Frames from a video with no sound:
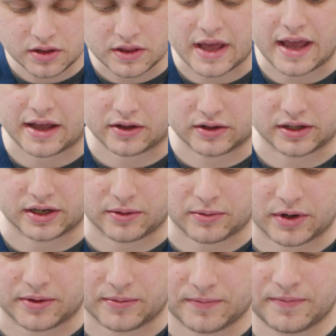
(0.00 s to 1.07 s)
The angle
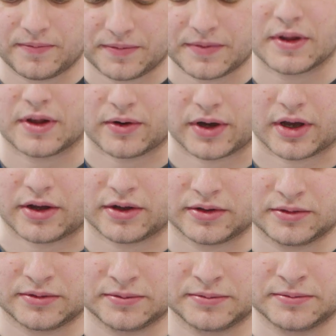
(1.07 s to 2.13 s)
axis. So you put okay. a little bit